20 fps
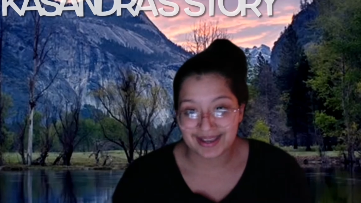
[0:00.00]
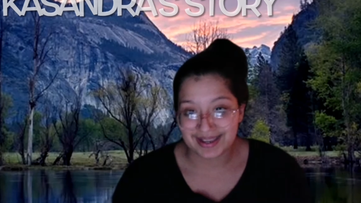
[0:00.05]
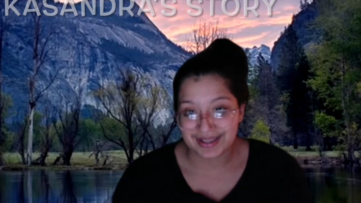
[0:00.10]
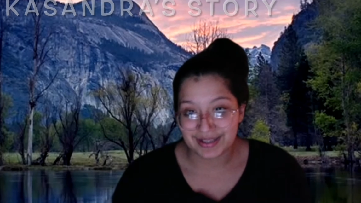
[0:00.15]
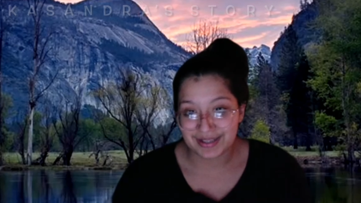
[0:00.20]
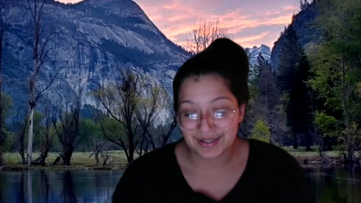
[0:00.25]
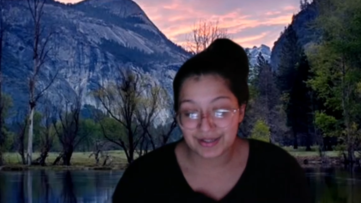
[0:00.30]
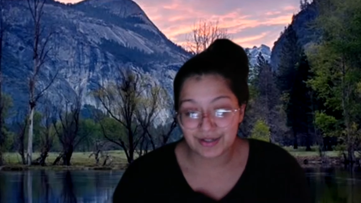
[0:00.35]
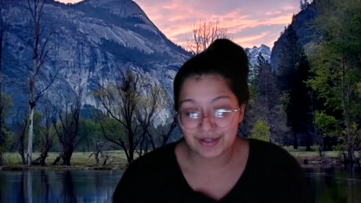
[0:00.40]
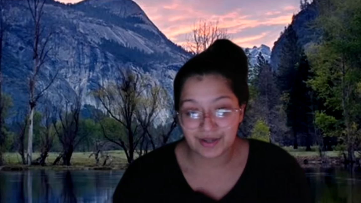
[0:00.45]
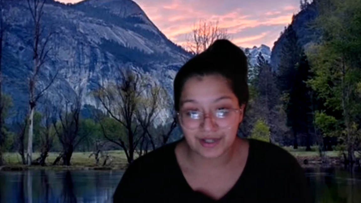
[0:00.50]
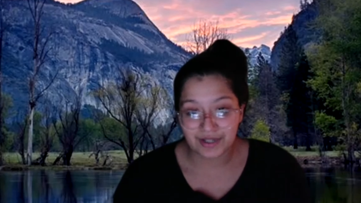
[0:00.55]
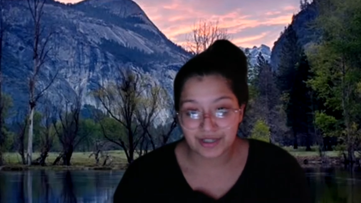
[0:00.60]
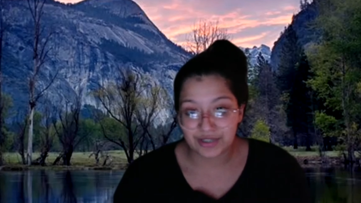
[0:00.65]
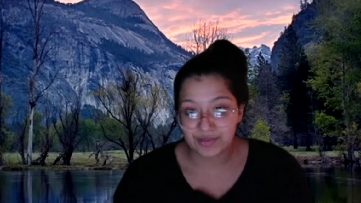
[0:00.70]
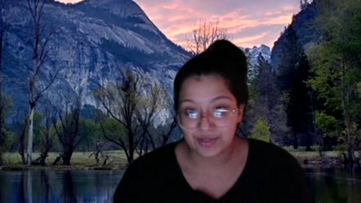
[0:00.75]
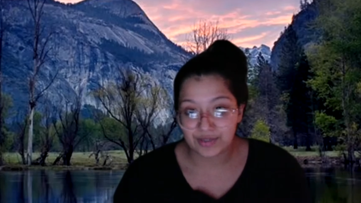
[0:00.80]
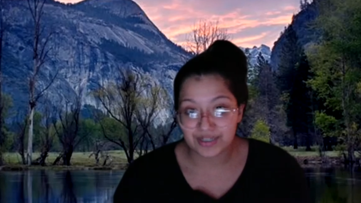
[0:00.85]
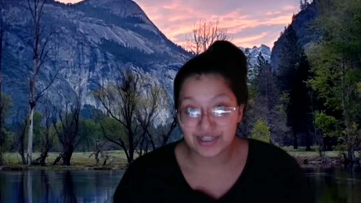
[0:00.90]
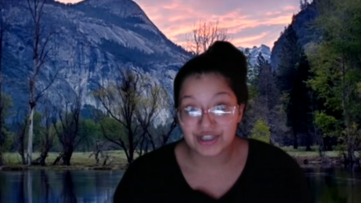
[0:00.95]
So I just wanted
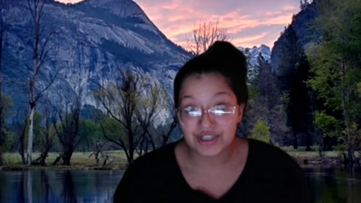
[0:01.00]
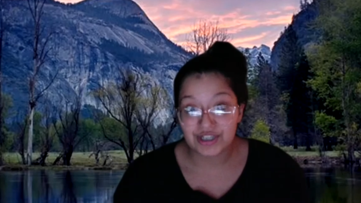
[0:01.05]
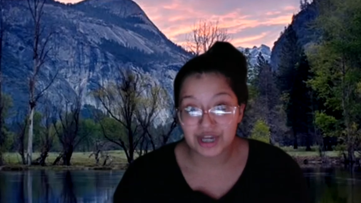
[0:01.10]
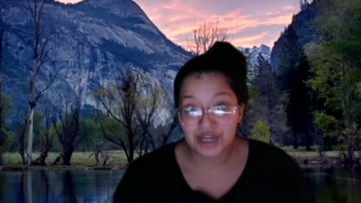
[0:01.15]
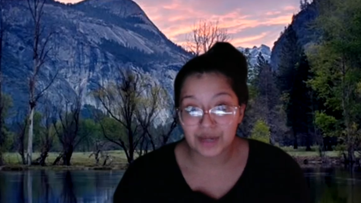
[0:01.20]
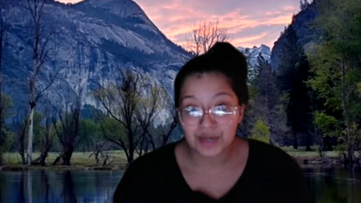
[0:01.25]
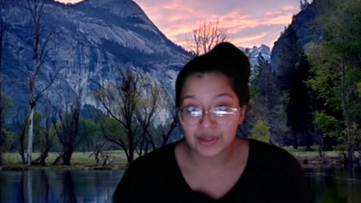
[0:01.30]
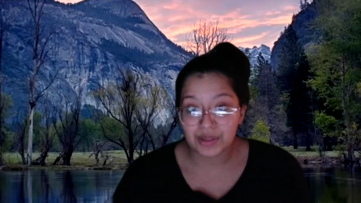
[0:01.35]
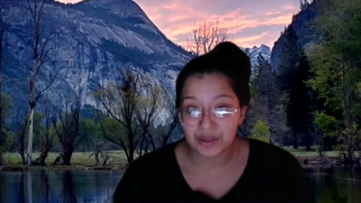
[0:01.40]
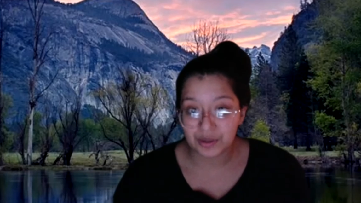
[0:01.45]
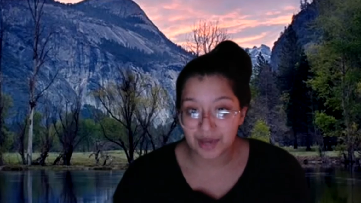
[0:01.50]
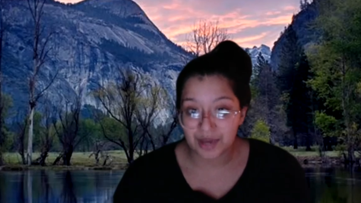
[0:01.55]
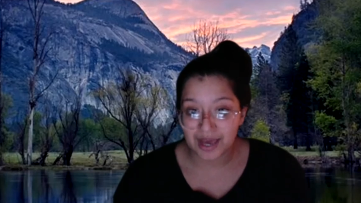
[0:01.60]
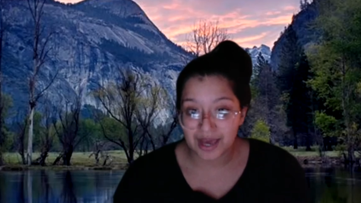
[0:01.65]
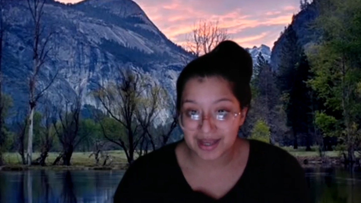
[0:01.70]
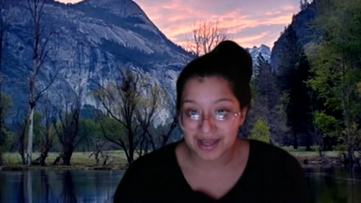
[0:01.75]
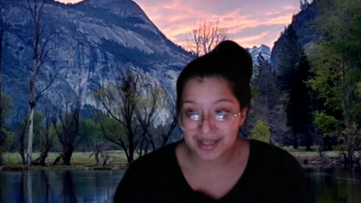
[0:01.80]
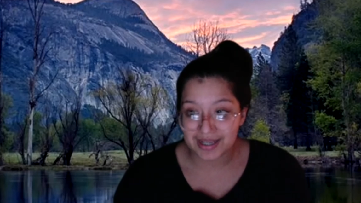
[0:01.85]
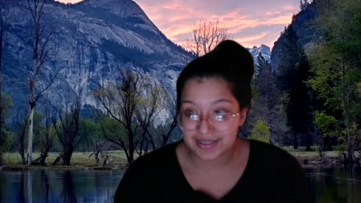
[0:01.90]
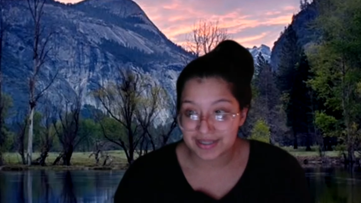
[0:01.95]
to share with you
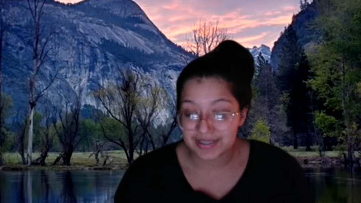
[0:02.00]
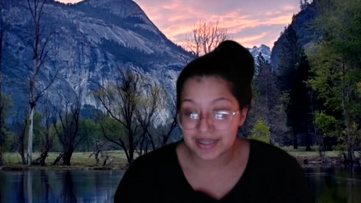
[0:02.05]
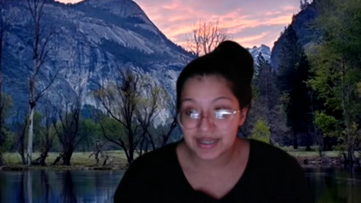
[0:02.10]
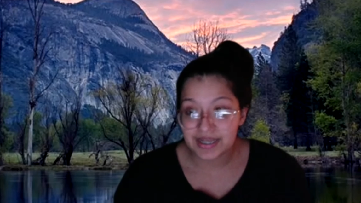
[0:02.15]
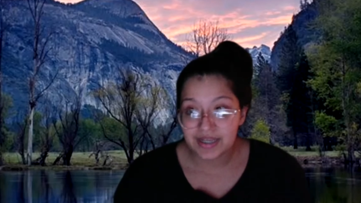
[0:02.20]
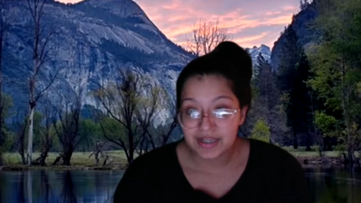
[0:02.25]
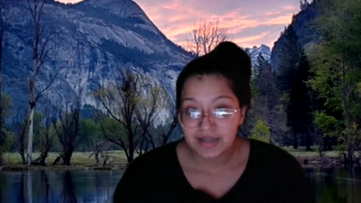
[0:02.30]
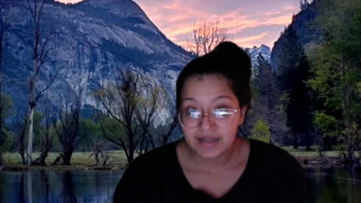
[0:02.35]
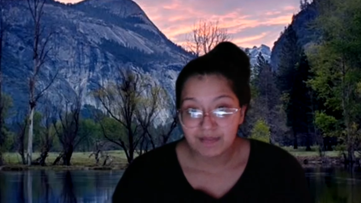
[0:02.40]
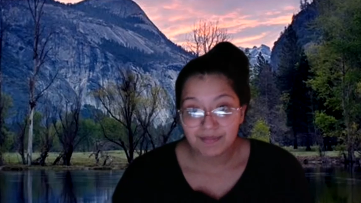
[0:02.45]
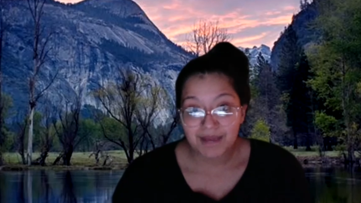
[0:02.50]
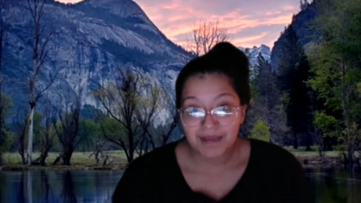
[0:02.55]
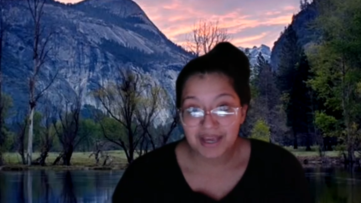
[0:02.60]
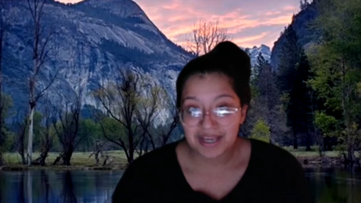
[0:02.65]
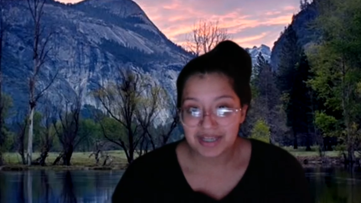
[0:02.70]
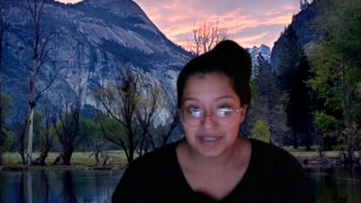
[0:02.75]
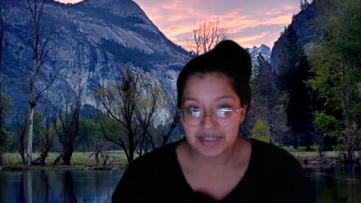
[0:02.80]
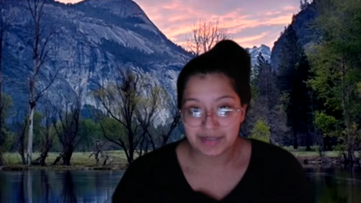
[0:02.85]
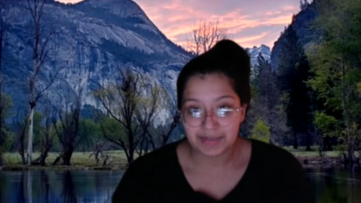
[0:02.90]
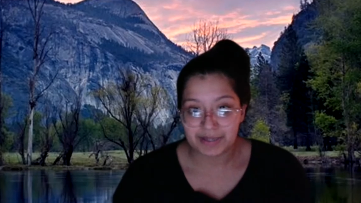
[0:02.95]
guys my
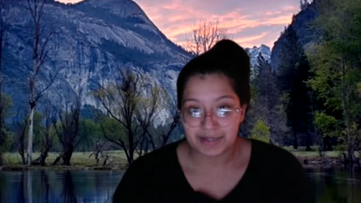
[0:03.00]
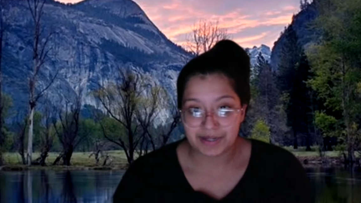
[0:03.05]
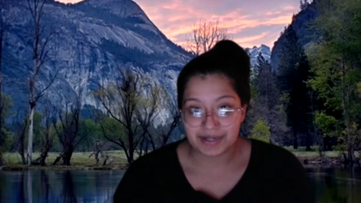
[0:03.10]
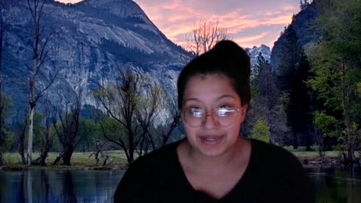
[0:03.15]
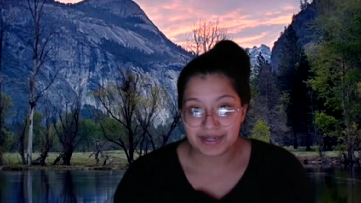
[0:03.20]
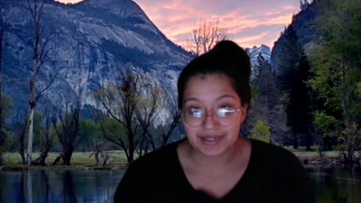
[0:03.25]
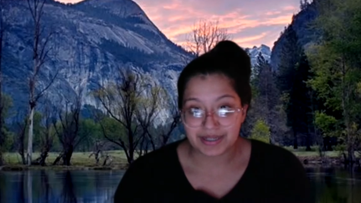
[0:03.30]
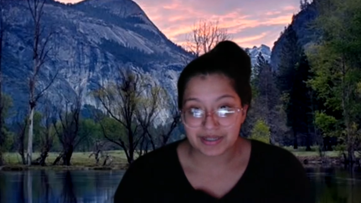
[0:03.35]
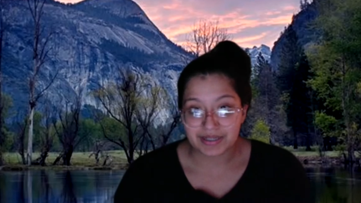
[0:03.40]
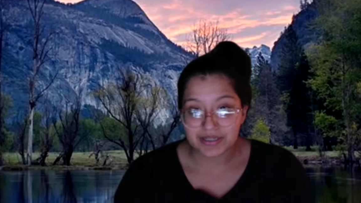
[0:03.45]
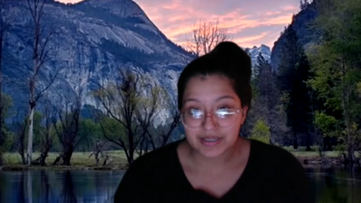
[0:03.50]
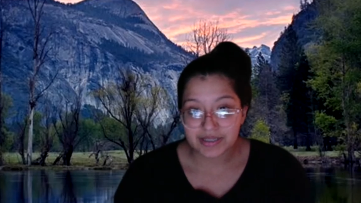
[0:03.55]
experience.